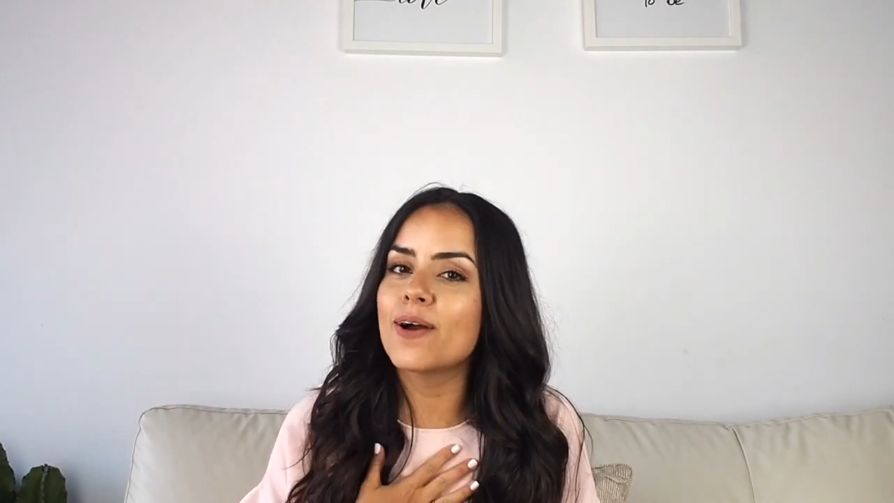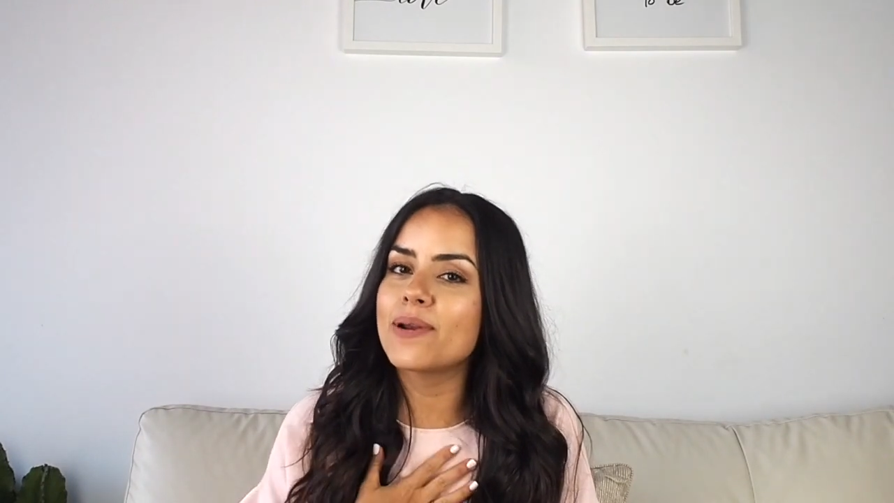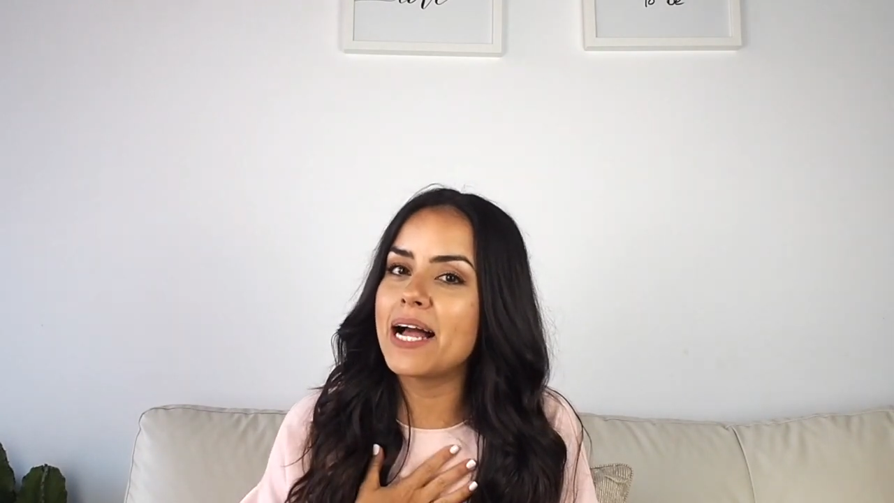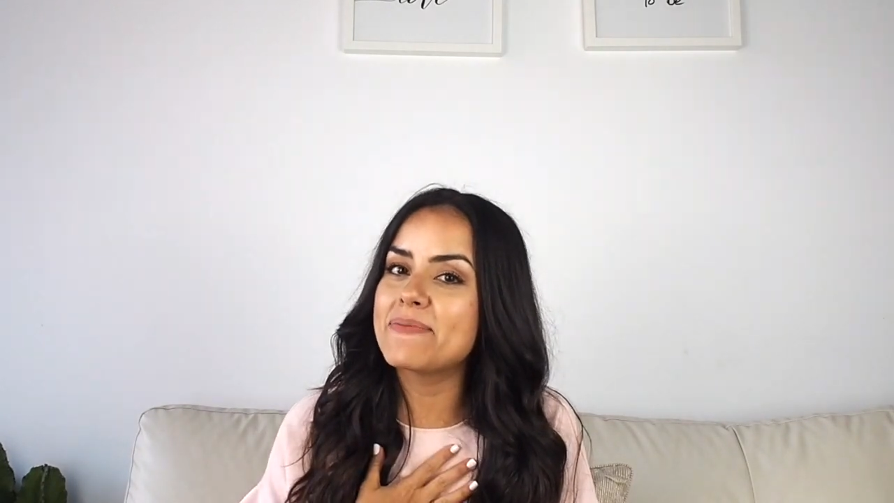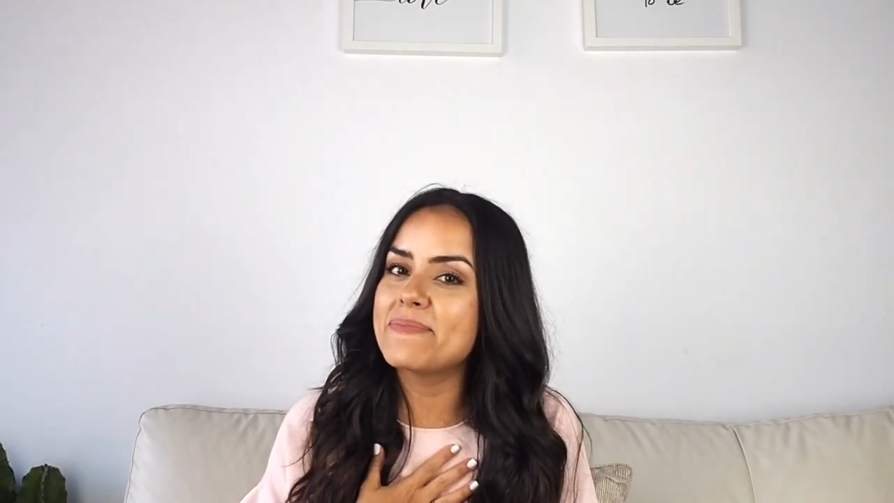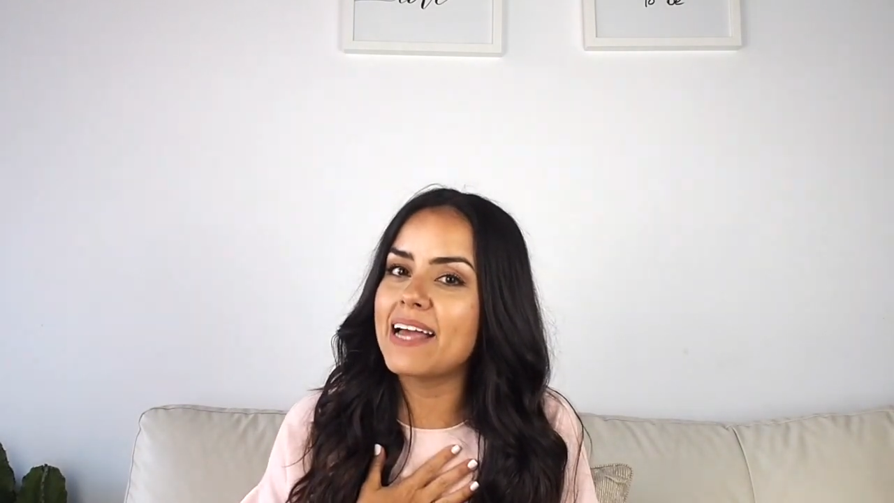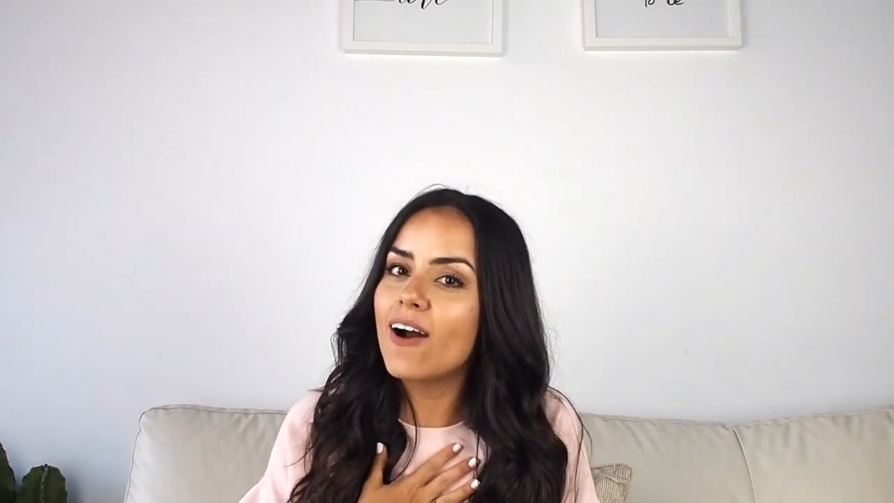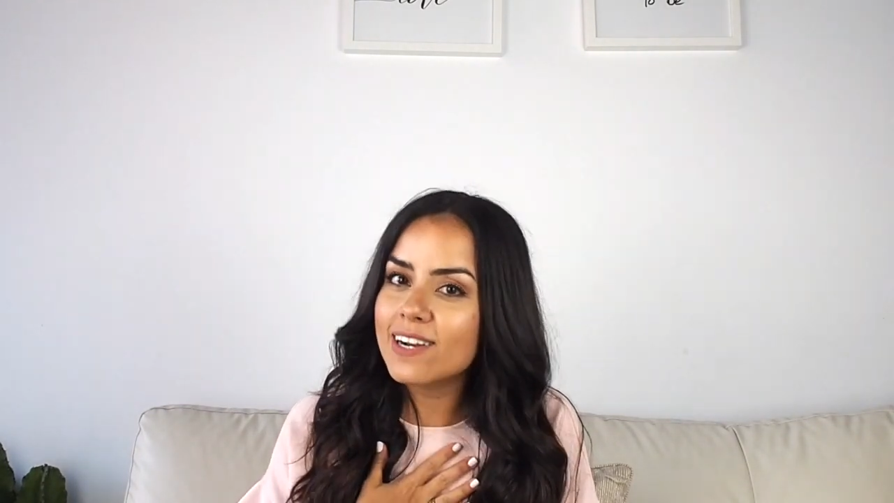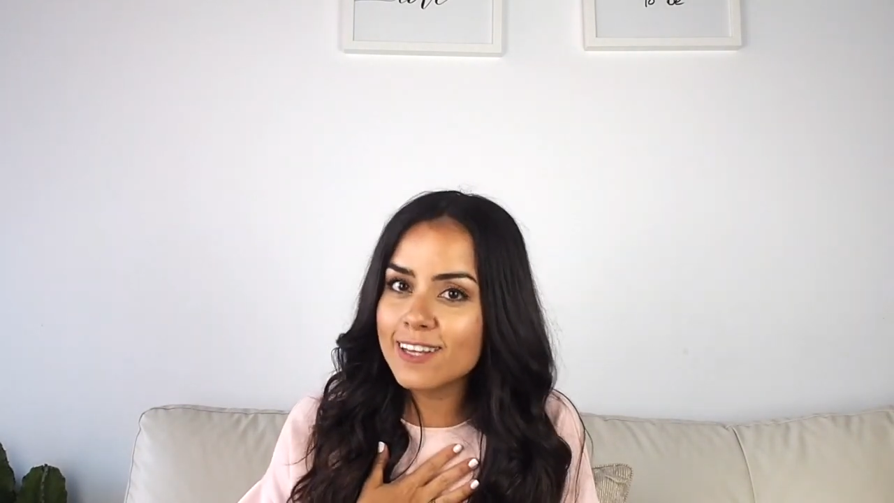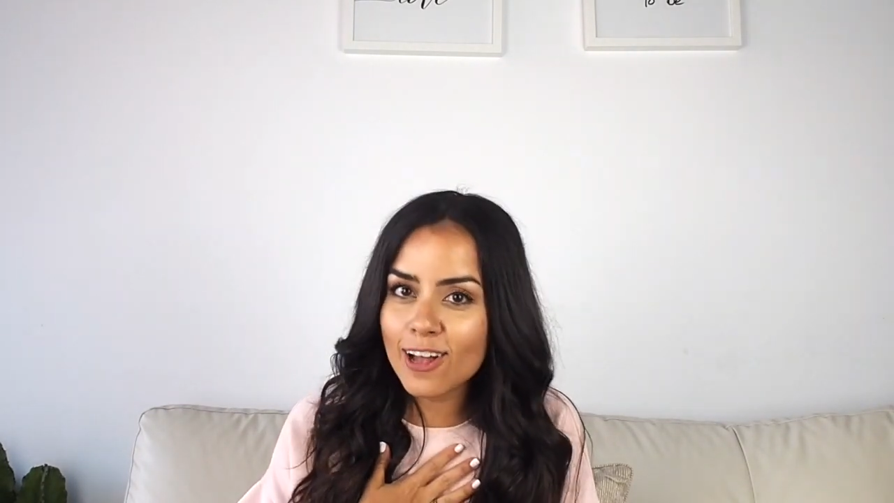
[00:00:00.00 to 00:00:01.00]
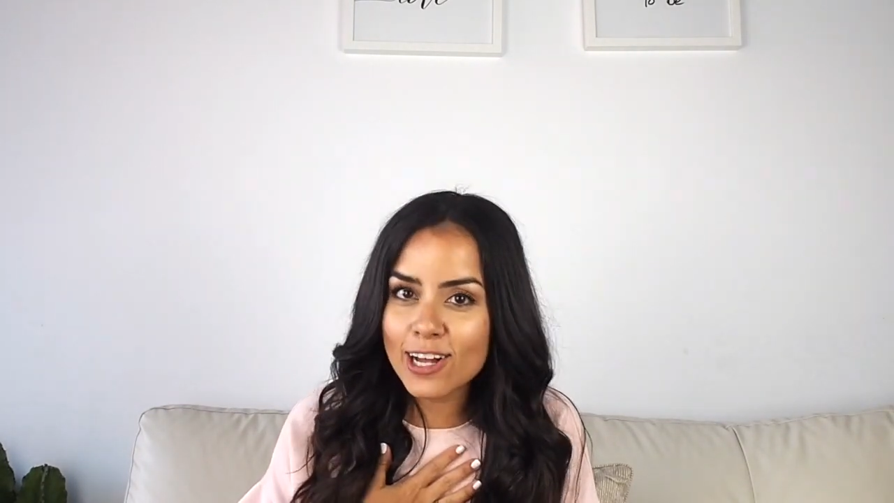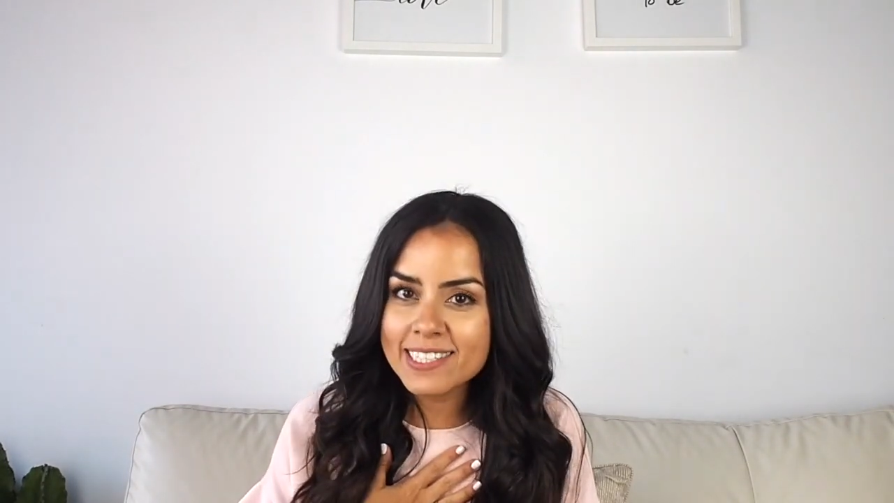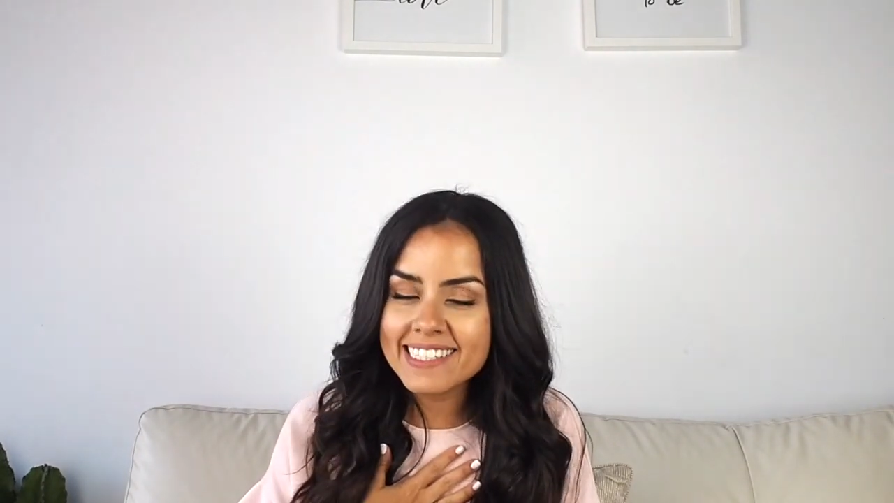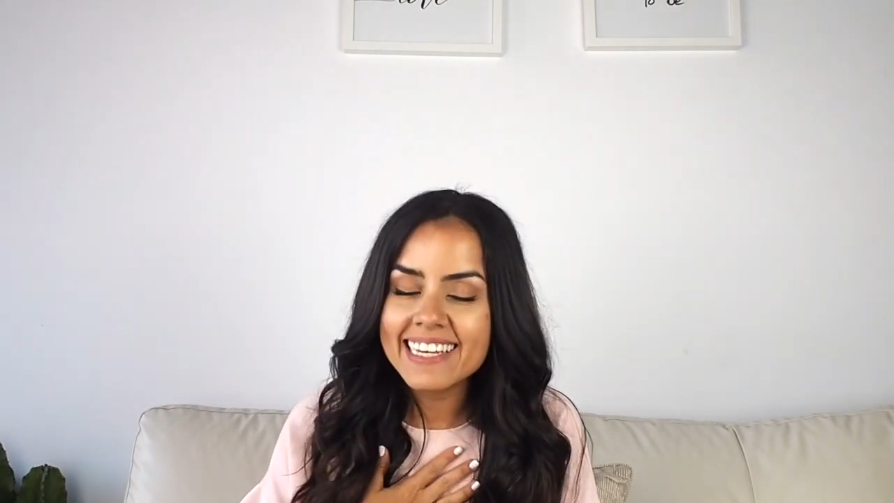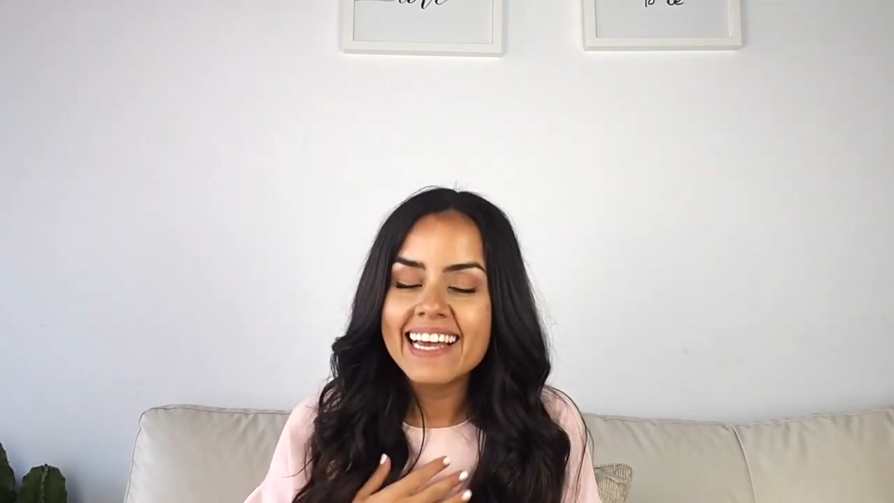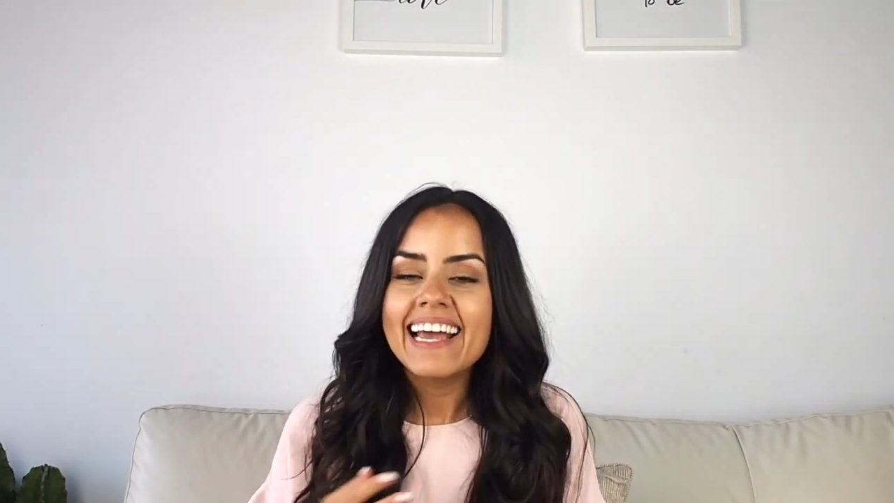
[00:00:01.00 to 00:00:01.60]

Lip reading: that would help me out a lot.